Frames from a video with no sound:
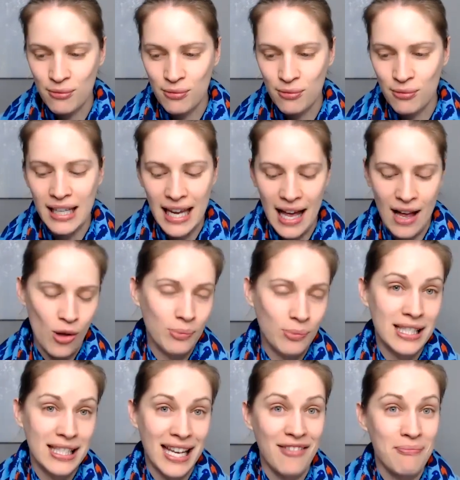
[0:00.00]
really helped
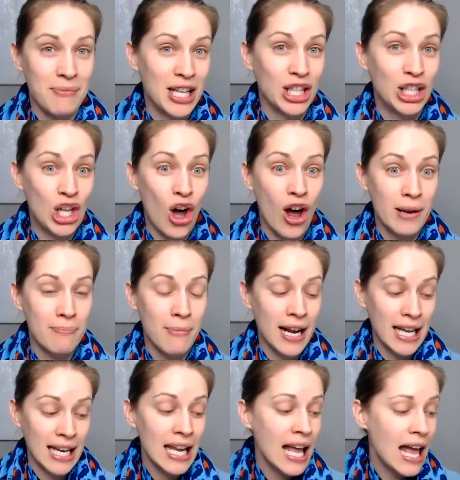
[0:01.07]
save me a lot of
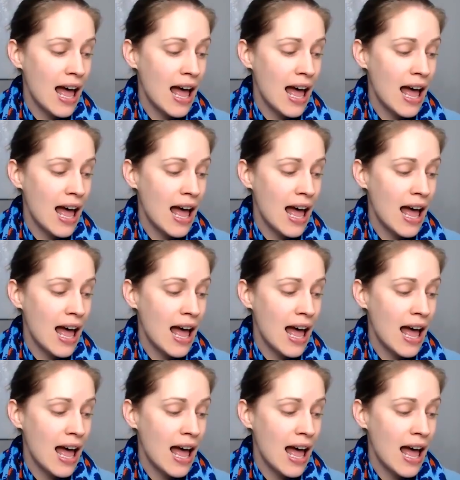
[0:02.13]
money.